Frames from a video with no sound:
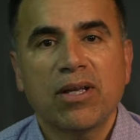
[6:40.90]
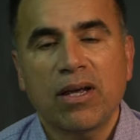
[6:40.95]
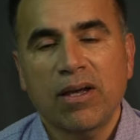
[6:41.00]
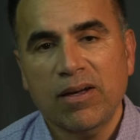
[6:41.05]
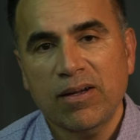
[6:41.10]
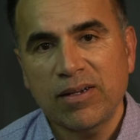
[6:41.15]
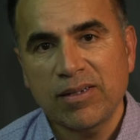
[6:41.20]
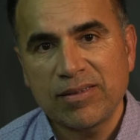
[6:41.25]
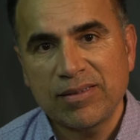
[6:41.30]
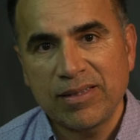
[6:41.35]
the
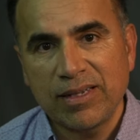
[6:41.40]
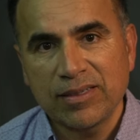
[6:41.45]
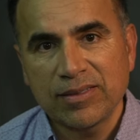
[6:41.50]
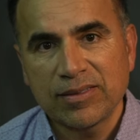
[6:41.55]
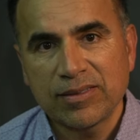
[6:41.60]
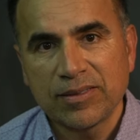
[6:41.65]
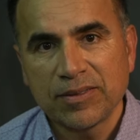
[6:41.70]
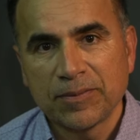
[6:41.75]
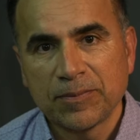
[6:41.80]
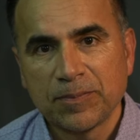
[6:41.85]
Ioniq
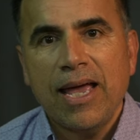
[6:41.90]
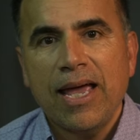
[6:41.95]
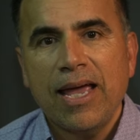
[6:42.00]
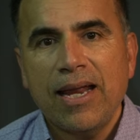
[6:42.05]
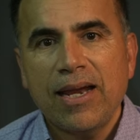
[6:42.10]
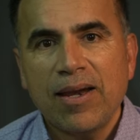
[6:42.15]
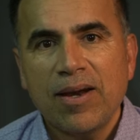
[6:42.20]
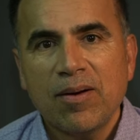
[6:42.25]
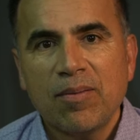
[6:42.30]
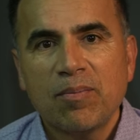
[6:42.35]
6.
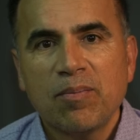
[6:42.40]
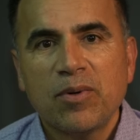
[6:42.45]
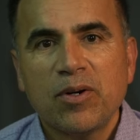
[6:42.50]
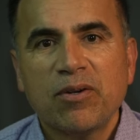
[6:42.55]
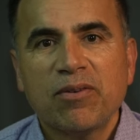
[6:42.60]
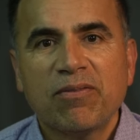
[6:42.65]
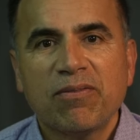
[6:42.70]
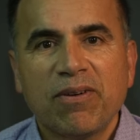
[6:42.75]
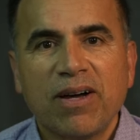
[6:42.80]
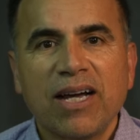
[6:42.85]
And
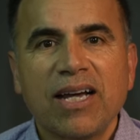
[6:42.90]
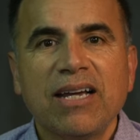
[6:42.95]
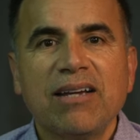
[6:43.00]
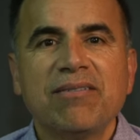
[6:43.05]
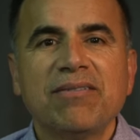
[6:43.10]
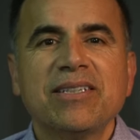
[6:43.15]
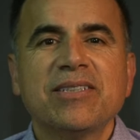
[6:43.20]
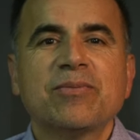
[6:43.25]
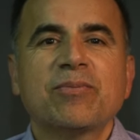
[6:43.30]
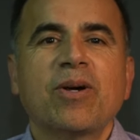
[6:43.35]
number
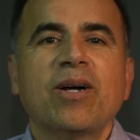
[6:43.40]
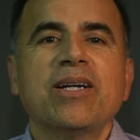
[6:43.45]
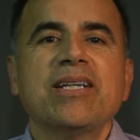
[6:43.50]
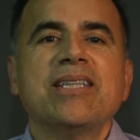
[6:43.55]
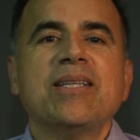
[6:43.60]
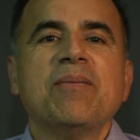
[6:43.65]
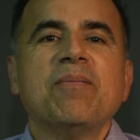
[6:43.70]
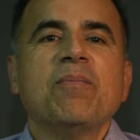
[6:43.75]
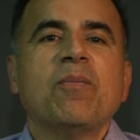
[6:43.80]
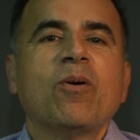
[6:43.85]
five is probably
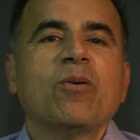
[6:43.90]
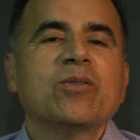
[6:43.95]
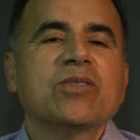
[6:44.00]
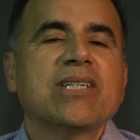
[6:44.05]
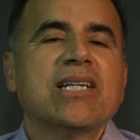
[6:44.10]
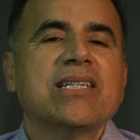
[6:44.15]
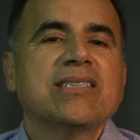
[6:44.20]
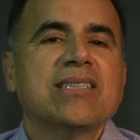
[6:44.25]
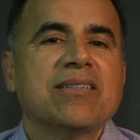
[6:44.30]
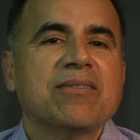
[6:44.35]
the most
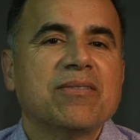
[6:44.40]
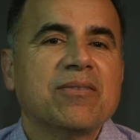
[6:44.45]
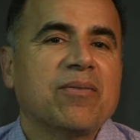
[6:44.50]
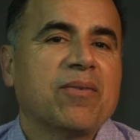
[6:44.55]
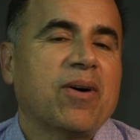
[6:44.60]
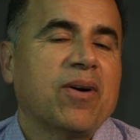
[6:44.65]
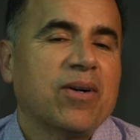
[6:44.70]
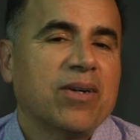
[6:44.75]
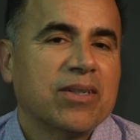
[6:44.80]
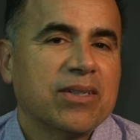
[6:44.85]
sensitive of
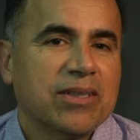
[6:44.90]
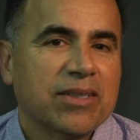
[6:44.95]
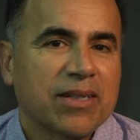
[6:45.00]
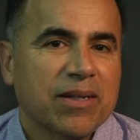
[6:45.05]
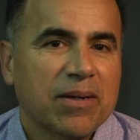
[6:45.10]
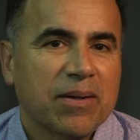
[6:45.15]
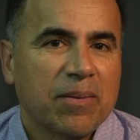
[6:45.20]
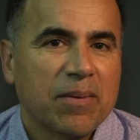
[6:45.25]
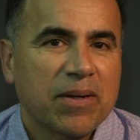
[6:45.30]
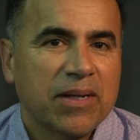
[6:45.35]
all,
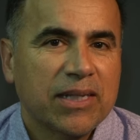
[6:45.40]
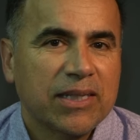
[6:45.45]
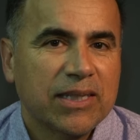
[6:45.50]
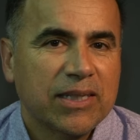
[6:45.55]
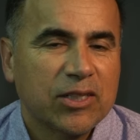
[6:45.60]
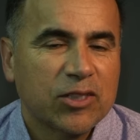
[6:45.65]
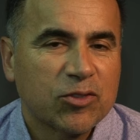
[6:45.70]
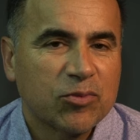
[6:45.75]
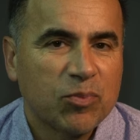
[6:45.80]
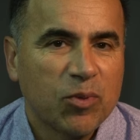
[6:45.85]

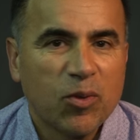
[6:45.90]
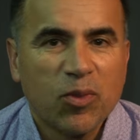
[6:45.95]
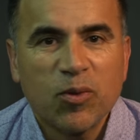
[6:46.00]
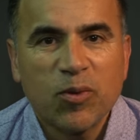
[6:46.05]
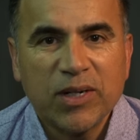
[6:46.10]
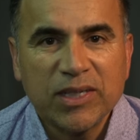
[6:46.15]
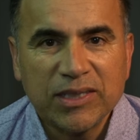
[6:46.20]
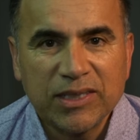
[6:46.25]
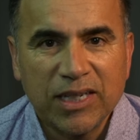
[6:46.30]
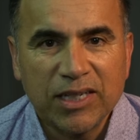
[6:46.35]
the smooth
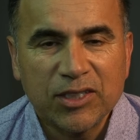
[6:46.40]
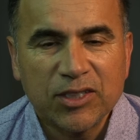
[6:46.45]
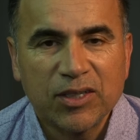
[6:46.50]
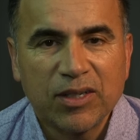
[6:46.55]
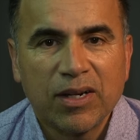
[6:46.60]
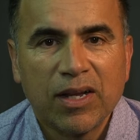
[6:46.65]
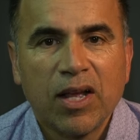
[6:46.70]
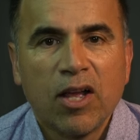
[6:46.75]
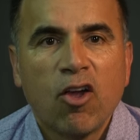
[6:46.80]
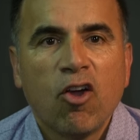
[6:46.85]

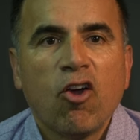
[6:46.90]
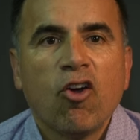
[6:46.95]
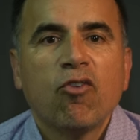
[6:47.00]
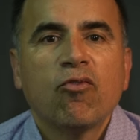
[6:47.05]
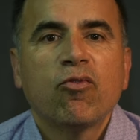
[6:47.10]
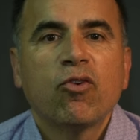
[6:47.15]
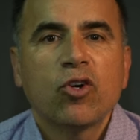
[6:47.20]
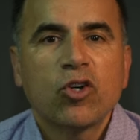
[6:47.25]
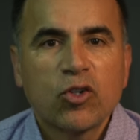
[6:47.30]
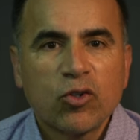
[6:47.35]
transition.
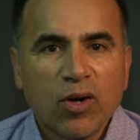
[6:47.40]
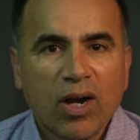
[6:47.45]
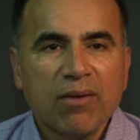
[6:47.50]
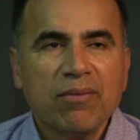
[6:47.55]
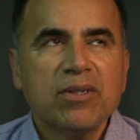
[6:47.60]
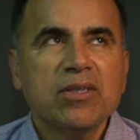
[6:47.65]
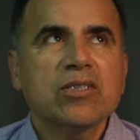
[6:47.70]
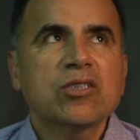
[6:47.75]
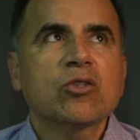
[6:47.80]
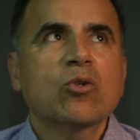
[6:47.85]
For
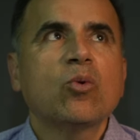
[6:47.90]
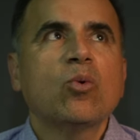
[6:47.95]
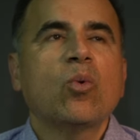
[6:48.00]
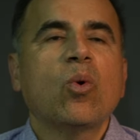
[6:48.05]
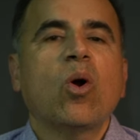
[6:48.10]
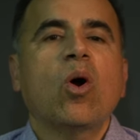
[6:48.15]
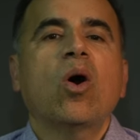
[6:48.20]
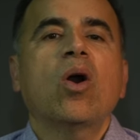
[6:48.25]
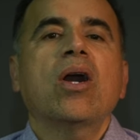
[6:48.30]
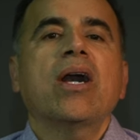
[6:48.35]
drivers who
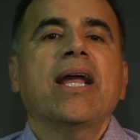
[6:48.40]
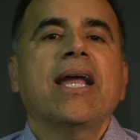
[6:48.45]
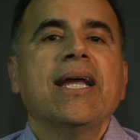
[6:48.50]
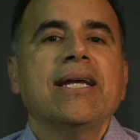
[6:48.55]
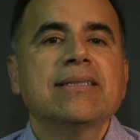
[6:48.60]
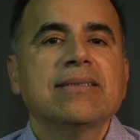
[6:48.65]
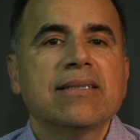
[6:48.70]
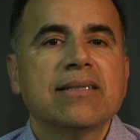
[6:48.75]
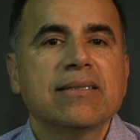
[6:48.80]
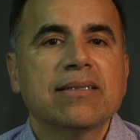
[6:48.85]
are
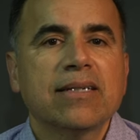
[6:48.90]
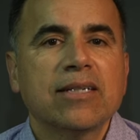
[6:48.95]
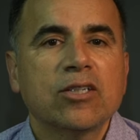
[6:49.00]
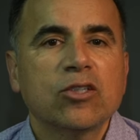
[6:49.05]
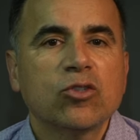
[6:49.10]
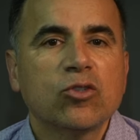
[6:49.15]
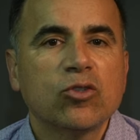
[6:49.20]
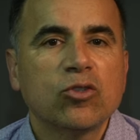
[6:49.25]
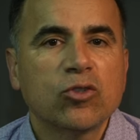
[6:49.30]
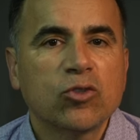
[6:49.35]

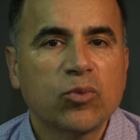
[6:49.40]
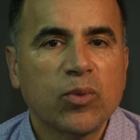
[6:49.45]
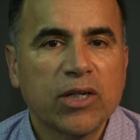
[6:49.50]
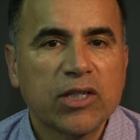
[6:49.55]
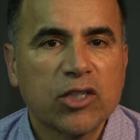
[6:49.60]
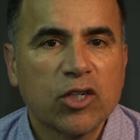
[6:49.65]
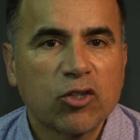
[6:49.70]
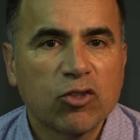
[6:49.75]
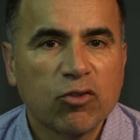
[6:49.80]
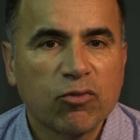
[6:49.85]
hesitant to
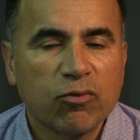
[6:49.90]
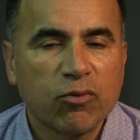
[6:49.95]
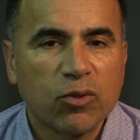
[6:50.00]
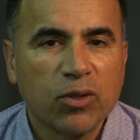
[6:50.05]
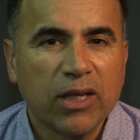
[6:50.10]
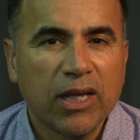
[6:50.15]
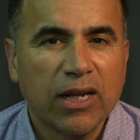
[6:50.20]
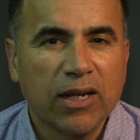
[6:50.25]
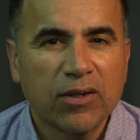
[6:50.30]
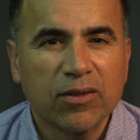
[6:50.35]
switch to
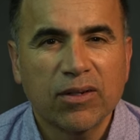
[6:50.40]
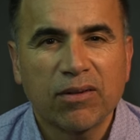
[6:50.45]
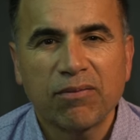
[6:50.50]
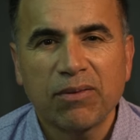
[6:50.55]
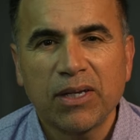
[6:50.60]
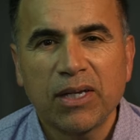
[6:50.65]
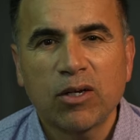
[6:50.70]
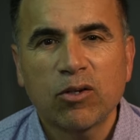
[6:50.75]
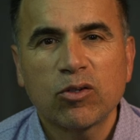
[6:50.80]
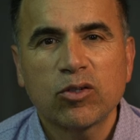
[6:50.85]
fully electric
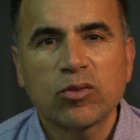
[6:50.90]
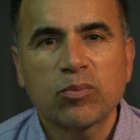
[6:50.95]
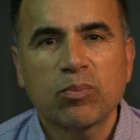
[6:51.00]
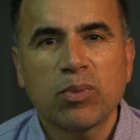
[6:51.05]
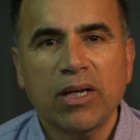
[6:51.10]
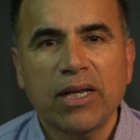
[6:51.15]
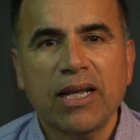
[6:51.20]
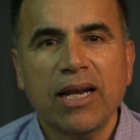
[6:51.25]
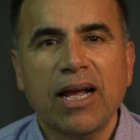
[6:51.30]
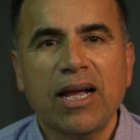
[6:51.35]
vehicles,
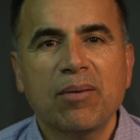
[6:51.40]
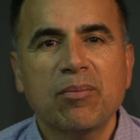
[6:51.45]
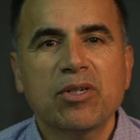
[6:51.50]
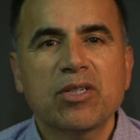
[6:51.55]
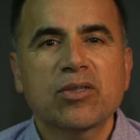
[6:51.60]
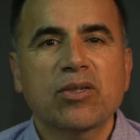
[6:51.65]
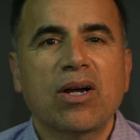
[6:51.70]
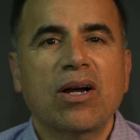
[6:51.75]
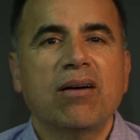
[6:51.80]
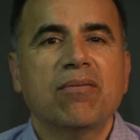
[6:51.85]
plug-in
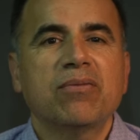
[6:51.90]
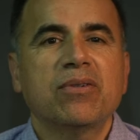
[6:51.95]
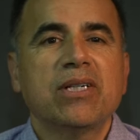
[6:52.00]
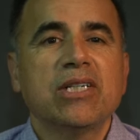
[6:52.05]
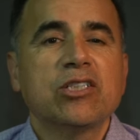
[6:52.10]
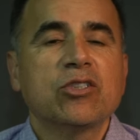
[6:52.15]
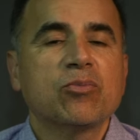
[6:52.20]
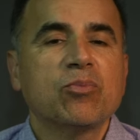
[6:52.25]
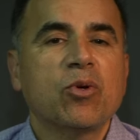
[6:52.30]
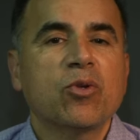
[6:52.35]
hybrids offer a
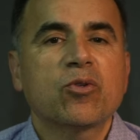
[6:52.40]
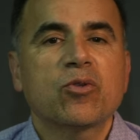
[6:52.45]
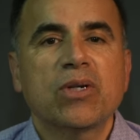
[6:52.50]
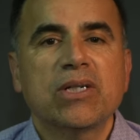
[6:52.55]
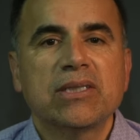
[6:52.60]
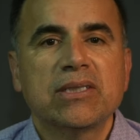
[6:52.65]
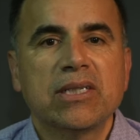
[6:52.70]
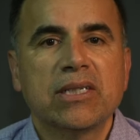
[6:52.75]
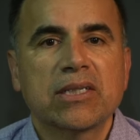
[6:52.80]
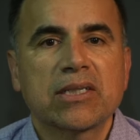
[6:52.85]
smooth
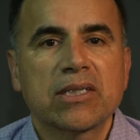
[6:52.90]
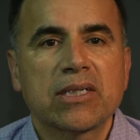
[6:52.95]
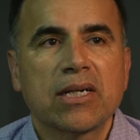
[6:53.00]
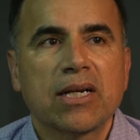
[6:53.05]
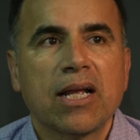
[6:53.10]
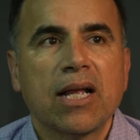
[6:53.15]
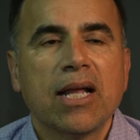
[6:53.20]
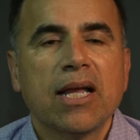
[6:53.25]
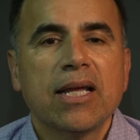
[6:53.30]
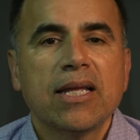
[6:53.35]

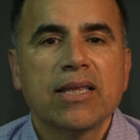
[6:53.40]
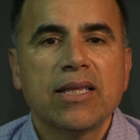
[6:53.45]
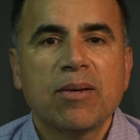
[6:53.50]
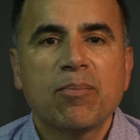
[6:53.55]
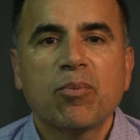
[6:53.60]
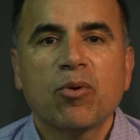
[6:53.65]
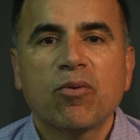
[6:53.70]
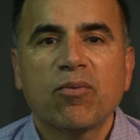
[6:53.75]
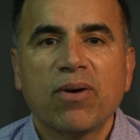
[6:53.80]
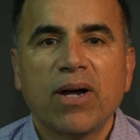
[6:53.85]
transition. They
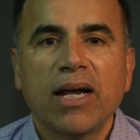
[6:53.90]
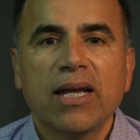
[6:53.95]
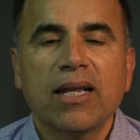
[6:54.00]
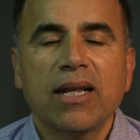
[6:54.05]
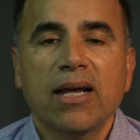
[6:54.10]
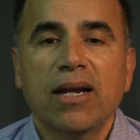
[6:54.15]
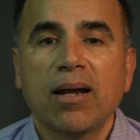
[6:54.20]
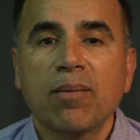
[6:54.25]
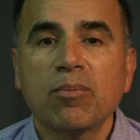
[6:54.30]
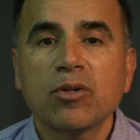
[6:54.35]
provide
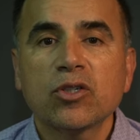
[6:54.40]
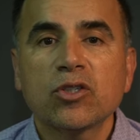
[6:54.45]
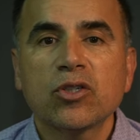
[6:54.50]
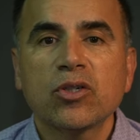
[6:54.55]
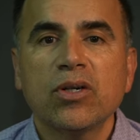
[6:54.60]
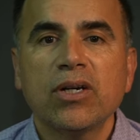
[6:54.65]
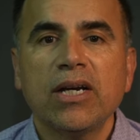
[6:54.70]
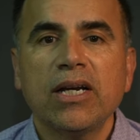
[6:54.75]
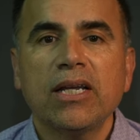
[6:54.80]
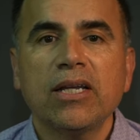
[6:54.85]
an
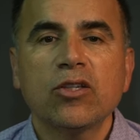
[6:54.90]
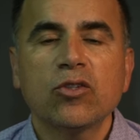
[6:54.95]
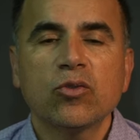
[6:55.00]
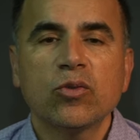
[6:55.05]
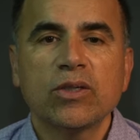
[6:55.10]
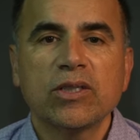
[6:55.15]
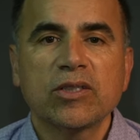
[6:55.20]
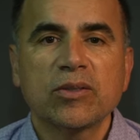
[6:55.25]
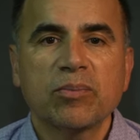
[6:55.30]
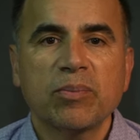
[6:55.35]
opportunity
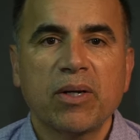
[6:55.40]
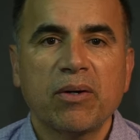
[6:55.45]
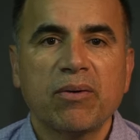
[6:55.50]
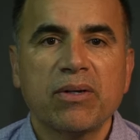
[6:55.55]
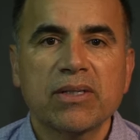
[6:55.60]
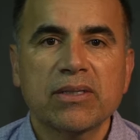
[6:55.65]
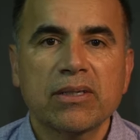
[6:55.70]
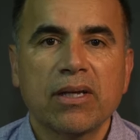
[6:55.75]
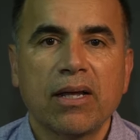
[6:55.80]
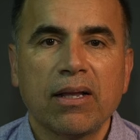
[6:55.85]
to
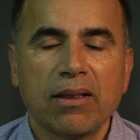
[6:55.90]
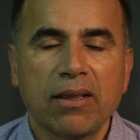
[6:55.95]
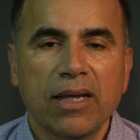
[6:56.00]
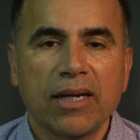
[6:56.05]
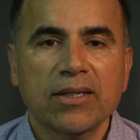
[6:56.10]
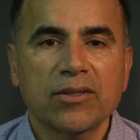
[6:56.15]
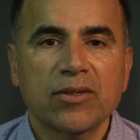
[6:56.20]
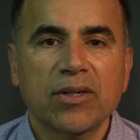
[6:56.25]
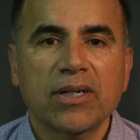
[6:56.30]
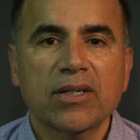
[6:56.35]
experience
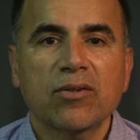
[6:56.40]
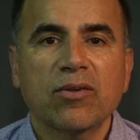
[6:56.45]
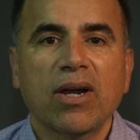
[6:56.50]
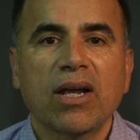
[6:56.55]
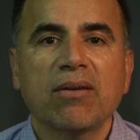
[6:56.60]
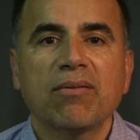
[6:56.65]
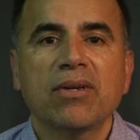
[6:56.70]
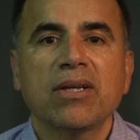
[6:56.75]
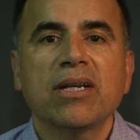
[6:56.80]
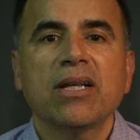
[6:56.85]
electric
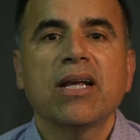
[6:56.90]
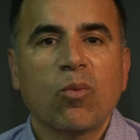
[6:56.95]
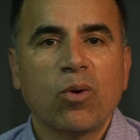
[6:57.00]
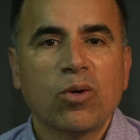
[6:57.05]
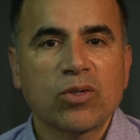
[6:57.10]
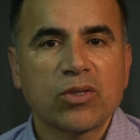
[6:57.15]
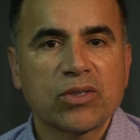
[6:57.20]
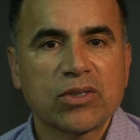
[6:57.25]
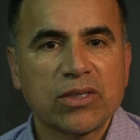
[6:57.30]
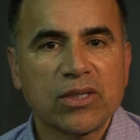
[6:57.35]
driving
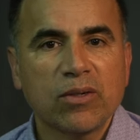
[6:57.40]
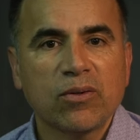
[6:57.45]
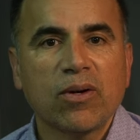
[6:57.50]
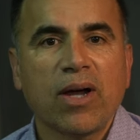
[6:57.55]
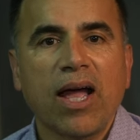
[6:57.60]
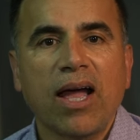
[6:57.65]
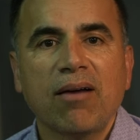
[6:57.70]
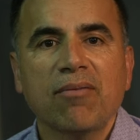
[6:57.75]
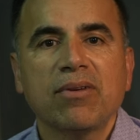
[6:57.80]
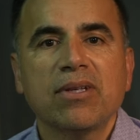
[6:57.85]
while still
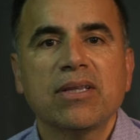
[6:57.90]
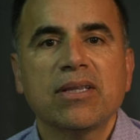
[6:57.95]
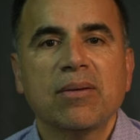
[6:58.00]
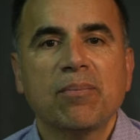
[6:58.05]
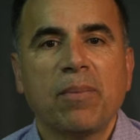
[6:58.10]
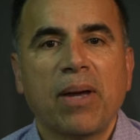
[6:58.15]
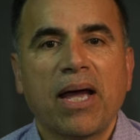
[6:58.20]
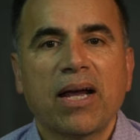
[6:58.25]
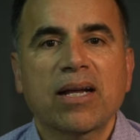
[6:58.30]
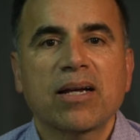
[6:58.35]
having the
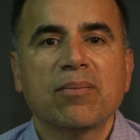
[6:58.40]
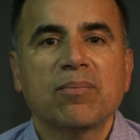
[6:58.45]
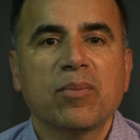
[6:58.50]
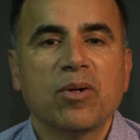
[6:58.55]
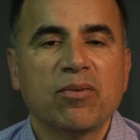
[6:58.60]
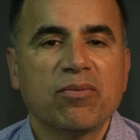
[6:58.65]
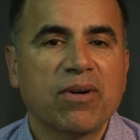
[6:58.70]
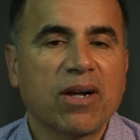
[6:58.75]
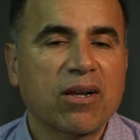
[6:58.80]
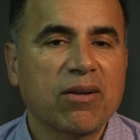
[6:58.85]
backup
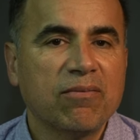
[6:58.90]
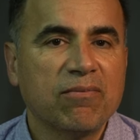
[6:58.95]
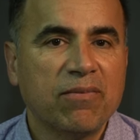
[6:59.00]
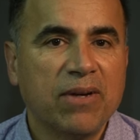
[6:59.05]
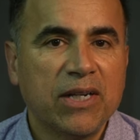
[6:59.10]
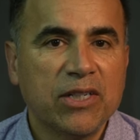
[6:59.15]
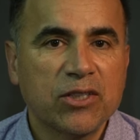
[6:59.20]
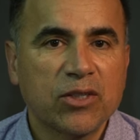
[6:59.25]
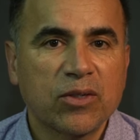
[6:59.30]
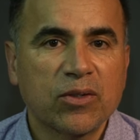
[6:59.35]
of a
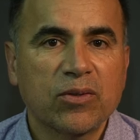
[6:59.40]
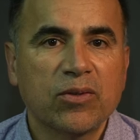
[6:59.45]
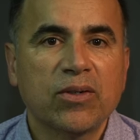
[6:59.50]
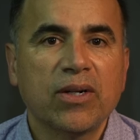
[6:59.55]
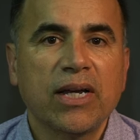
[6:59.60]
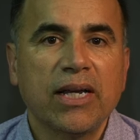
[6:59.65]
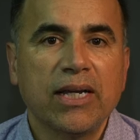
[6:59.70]
conventional